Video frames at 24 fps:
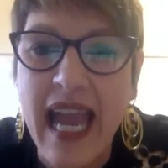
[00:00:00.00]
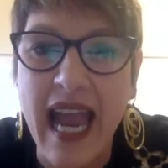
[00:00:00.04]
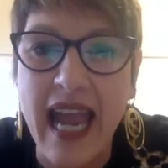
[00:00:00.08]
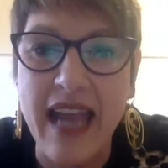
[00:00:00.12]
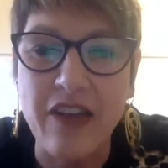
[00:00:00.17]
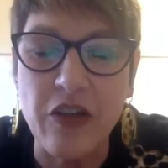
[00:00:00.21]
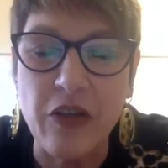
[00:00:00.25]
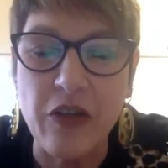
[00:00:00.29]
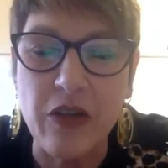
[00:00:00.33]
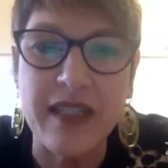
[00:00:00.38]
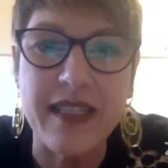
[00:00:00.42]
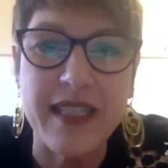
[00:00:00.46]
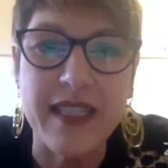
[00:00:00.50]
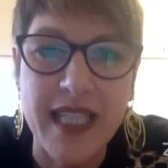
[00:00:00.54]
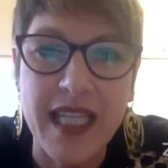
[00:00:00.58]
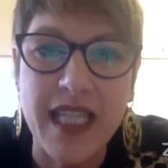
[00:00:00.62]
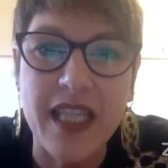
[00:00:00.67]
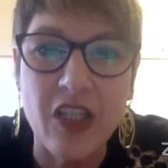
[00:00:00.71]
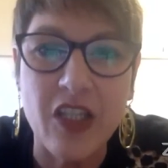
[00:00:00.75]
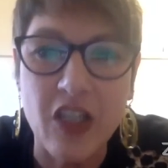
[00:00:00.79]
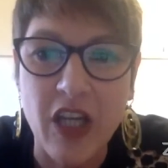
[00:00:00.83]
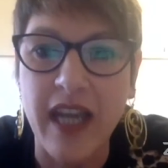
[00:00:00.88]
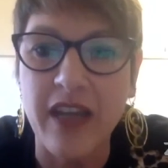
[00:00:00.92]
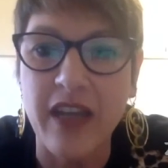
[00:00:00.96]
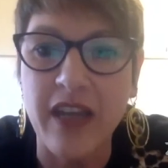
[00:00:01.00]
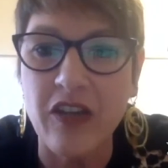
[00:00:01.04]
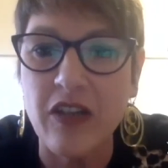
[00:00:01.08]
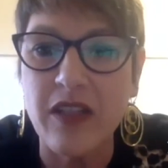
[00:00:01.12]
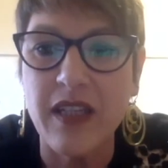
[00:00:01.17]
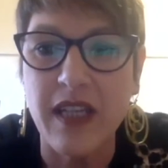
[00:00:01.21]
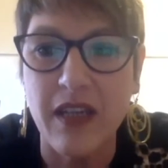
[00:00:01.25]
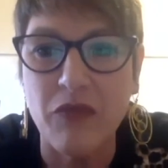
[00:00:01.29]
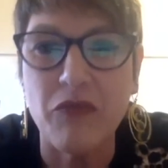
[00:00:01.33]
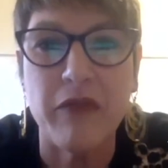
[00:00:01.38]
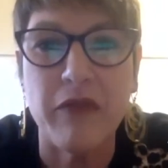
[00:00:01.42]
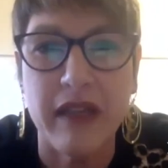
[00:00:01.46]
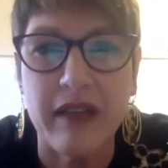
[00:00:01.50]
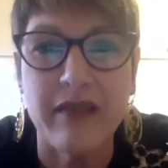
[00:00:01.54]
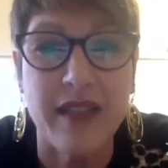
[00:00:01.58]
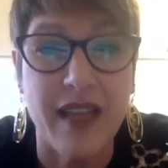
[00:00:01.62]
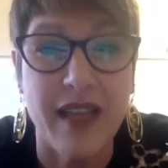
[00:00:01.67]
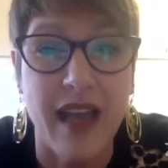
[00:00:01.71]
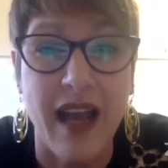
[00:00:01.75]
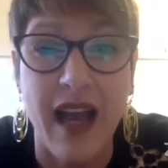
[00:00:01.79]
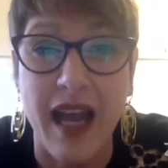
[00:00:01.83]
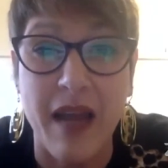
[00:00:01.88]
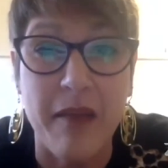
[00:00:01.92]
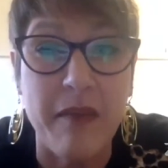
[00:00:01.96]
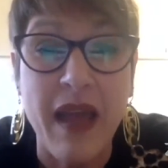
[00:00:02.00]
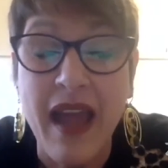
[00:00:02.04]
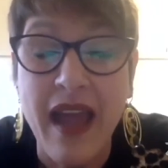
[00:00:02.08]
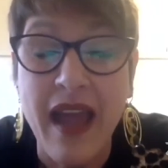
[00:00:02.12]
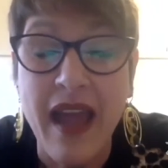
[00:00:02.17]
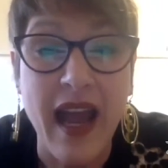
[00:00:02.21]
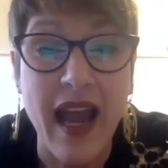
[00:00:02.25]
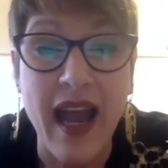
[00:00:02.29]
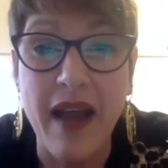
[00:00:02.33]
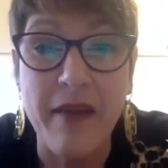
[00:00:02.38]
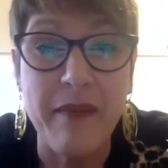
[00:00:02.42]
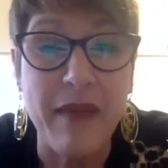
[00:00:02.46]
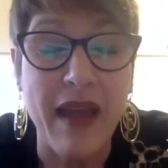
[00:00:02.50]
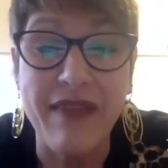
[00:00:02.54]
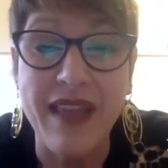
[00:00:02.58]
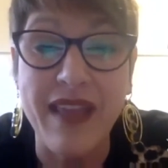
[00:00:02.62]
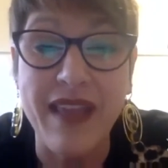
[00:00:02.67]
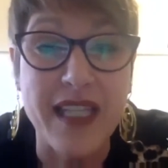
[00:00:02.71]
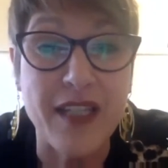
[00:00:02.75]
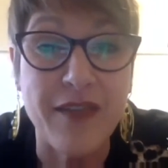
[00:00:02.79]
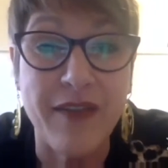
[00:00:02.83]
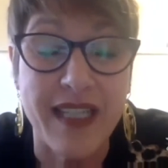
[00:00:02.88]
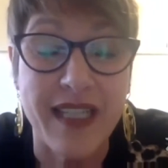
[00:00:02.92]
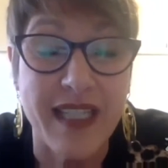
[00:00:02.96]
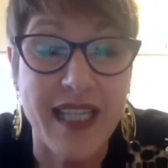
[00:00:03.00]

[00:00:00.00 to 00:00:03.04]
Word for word: And you can see the changes in real time. Um, and that's